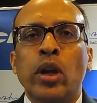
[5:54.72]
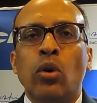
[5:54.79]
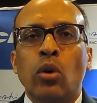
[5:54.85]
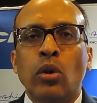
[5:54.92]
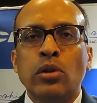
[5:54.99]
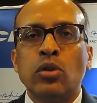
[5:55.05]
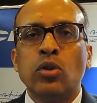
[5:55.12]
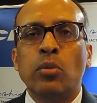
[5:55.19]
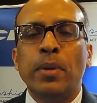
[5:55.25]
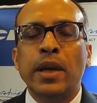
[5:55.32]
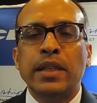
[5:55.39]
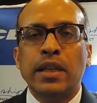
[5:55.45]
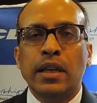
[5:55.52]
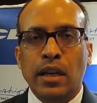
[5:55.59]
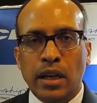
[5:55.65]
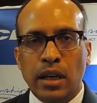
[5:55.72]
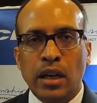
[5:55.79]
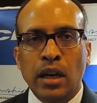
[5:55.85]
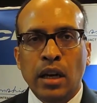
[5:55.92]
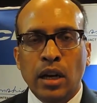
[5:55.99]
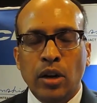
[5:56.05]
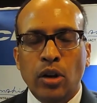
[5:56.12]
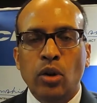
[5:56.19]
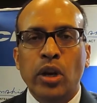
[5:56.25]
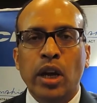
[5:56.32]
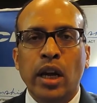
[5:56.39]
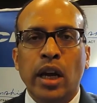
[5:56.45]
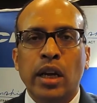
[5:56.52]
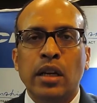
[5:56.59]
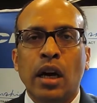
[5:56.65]
We are also basically
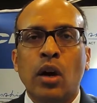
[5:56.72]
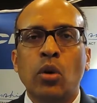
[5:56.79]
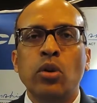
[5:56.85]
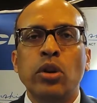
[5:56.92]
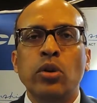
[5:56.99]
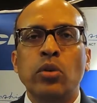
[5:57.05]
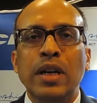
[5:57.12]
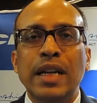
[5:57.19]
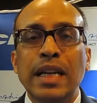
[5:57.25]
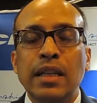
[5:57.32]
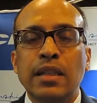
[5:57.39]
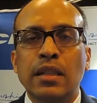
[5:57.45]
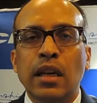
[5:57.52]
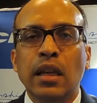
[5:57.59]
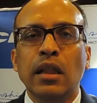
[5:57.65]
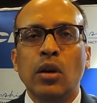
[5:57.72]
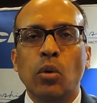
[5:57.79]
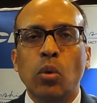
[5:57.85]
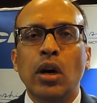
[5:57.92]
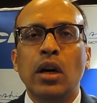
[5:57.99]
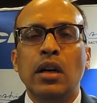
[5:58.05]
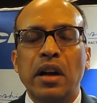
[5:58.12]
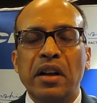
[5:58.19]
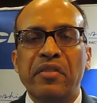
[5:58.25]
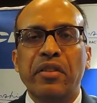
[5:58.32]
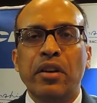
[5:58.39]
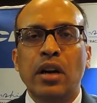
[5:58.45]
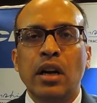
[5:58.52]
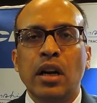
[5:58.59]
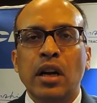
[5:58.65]
looking at how do you de-skill
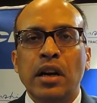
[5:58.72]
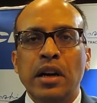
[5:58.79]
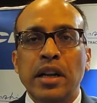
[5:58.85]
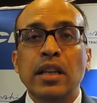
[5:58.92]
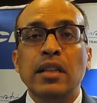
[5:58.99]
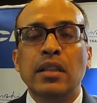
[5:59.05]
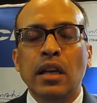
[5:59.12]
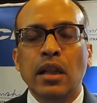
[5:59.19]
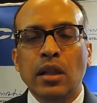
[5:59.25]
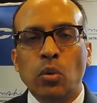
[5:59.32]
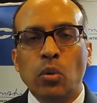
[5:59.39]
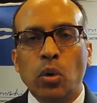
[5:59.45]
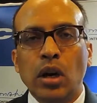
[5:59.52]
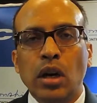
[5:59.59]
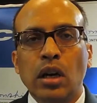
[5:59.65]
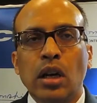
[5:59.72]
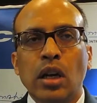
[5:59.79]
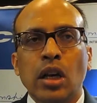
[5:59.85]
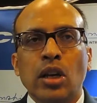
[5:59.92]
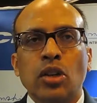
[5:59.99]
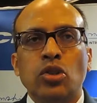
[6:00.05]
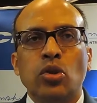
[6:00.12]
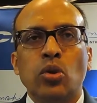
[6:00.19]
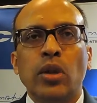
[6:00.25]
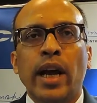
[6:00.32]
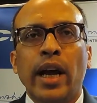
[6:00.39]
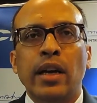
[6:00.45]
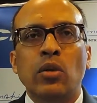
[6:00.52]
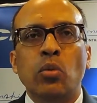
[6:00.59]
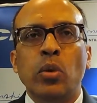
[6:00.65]
the work so
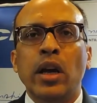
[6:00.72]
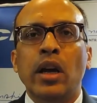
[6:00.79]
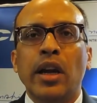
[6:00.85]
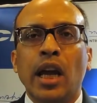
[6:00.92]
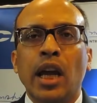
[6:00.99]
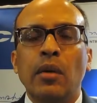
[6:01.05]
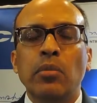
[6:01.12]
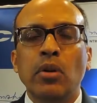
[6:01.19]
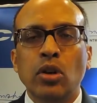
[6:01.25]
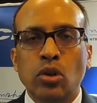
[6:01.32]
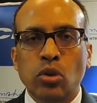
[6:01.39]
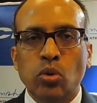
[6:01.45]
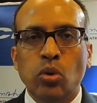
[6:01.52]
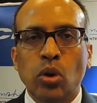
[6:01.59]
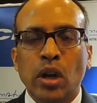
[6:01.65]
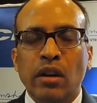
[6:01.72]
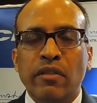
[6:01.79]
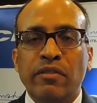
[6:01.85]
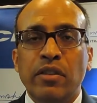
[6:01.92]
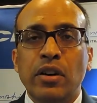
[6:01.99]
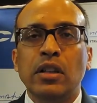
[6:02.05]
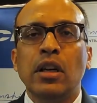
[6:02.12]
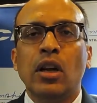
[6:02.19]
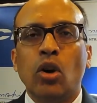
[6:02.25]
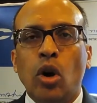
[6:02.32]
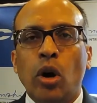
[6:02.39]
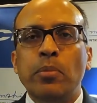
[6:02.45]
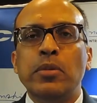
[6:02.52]
that we are able to further